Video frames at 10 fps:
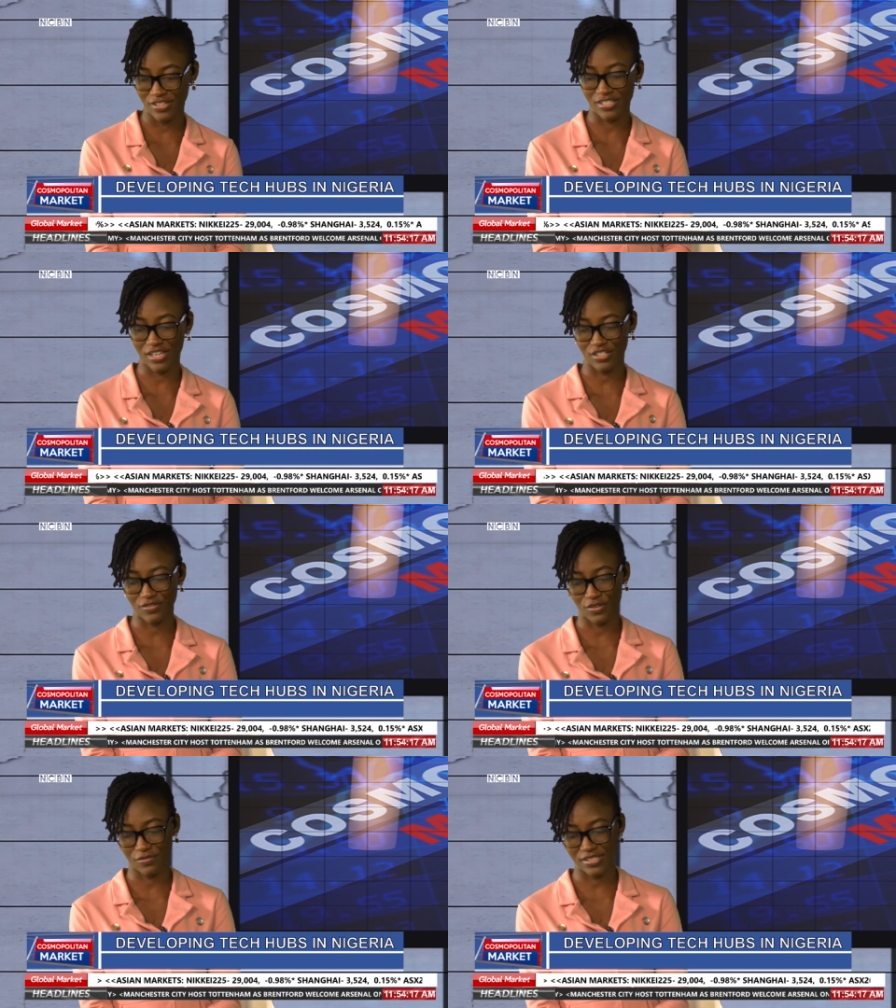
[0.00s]

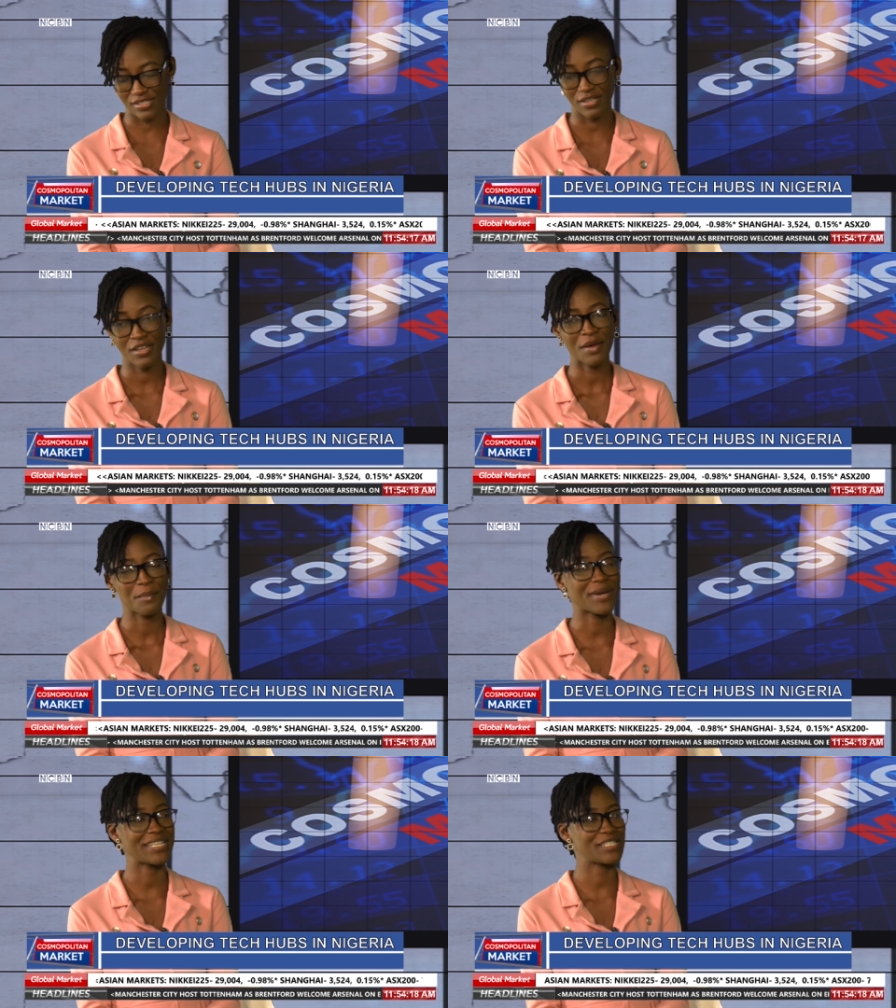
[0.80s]
Executive Officer,
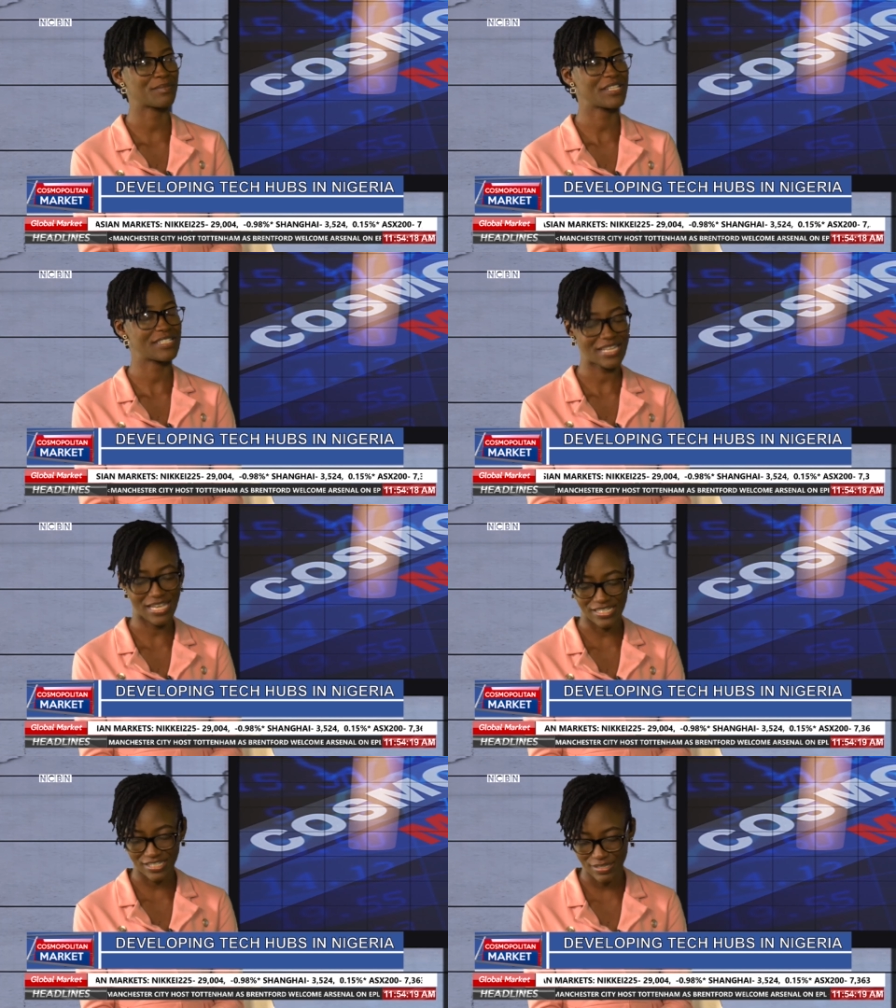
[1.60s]
Management
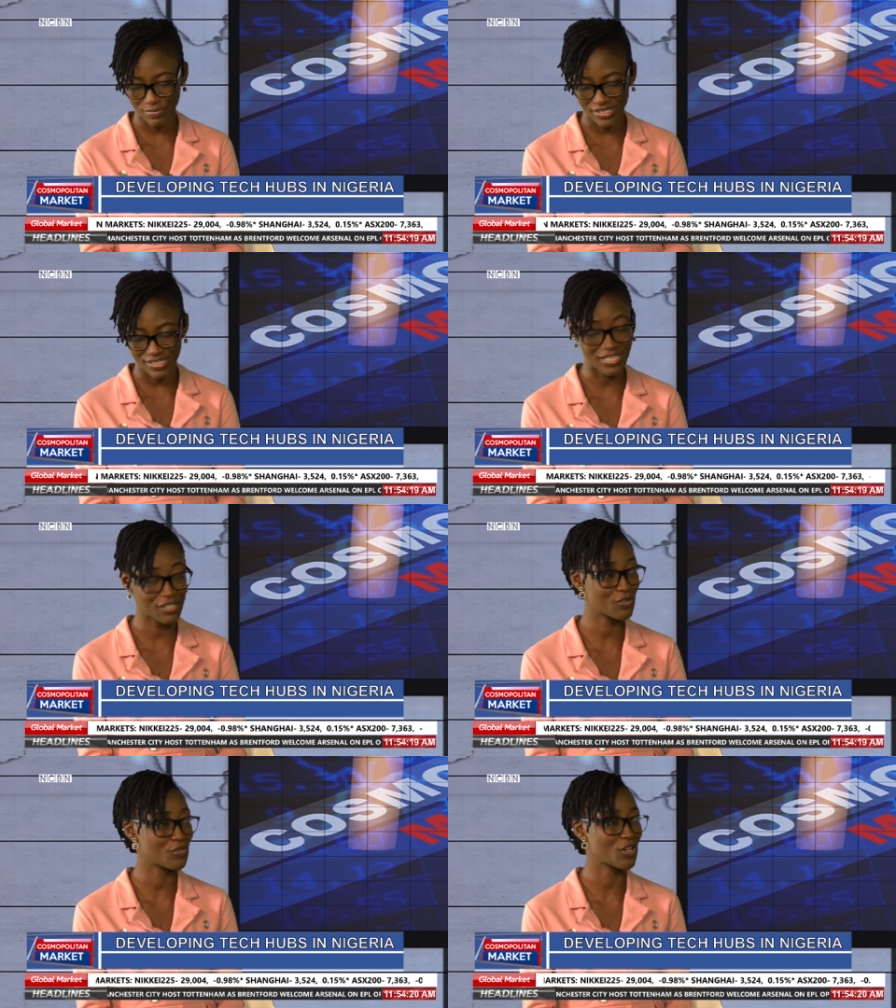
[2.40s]
Edge Limited.
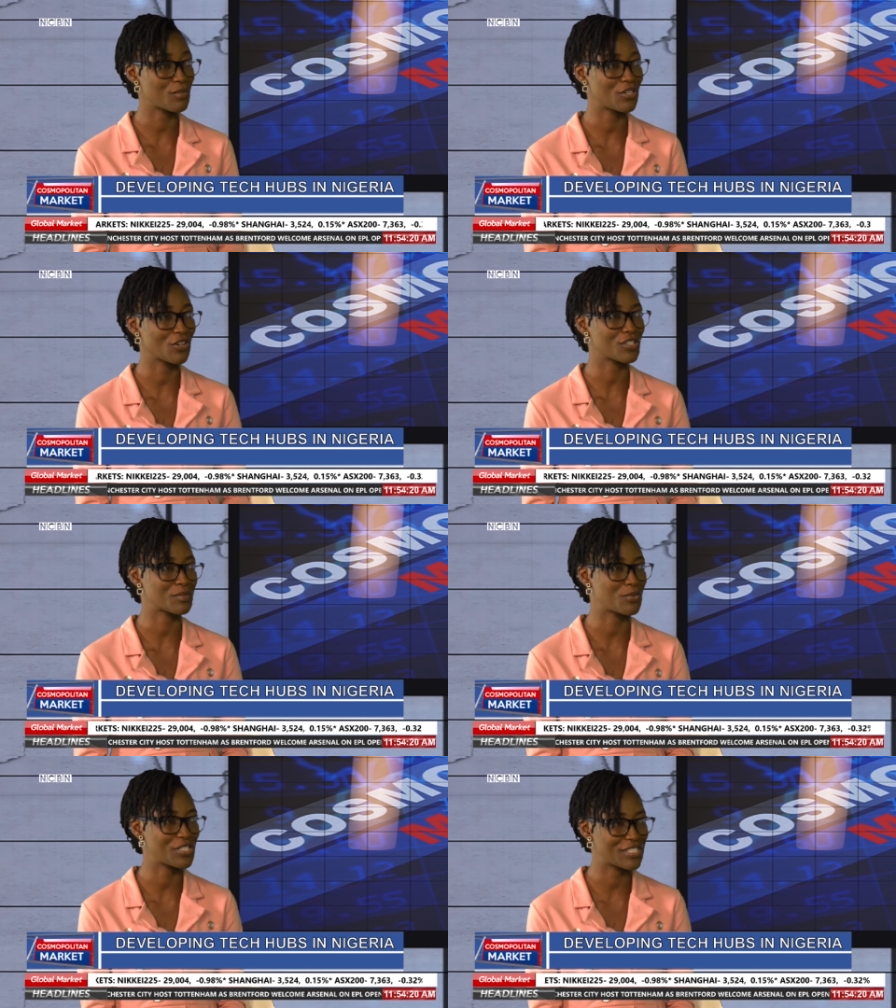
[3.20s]
Thank you for coming on
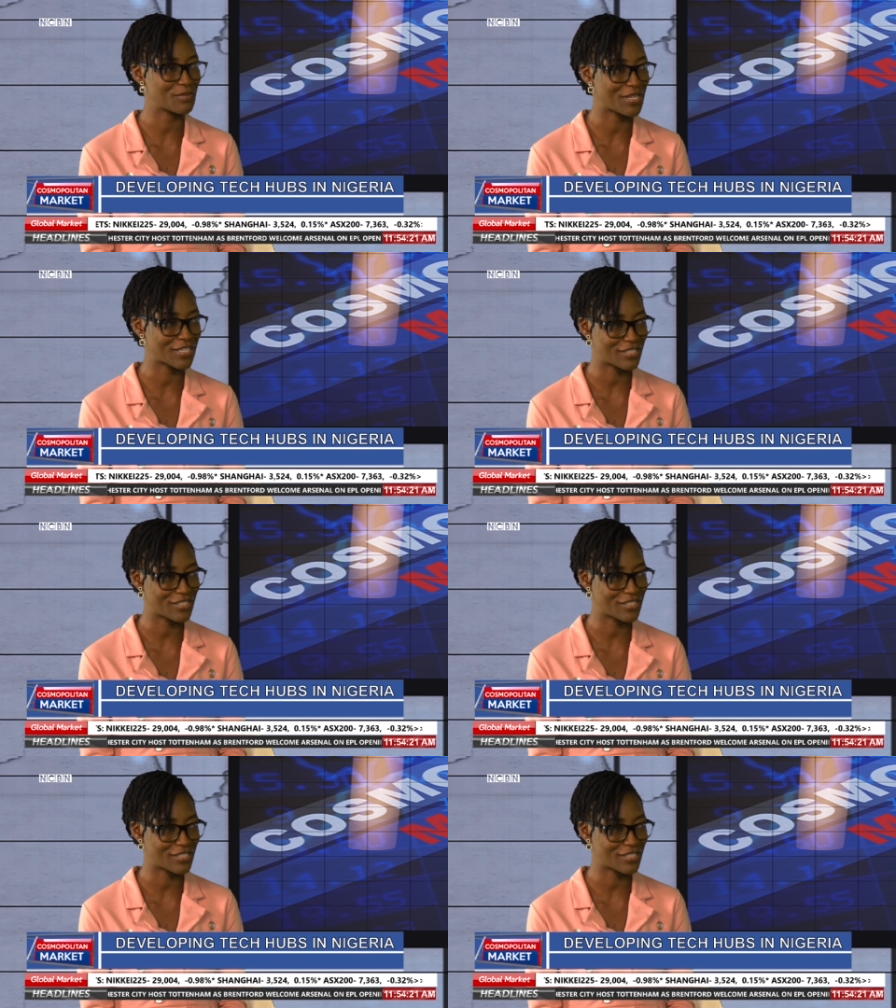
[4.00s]
Cosmopolitan Market